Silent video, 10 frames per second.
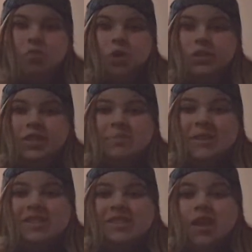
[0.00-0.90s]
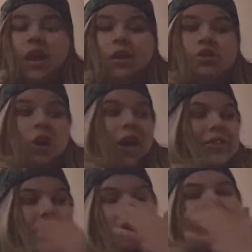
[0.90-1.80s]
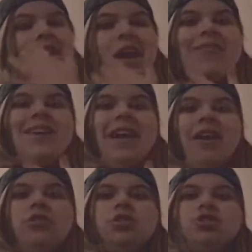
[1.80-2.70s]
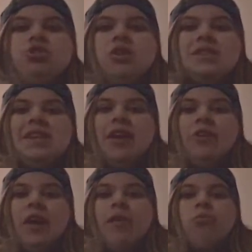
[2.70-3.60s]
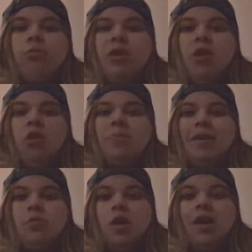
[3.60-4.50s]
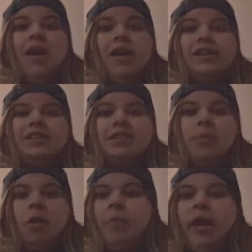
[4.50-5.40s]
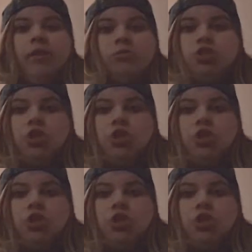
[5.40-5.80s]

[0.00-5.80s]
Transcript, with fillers: for Christmas. So I'll have a different advent calendar on Saturday. It will be a homemade one because I'm not buying more